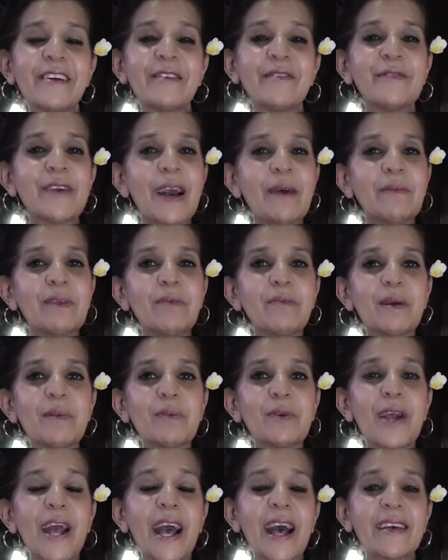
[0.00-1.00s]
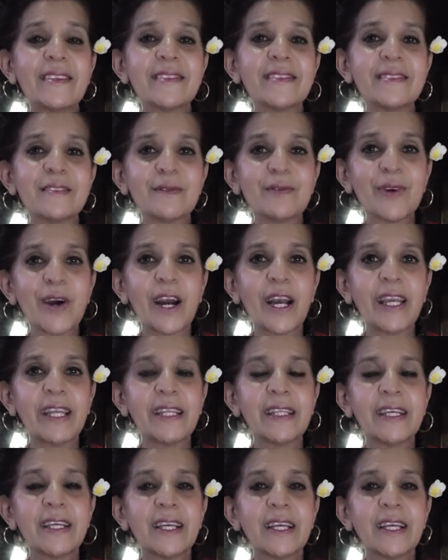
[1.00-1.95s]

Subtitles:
family member has divine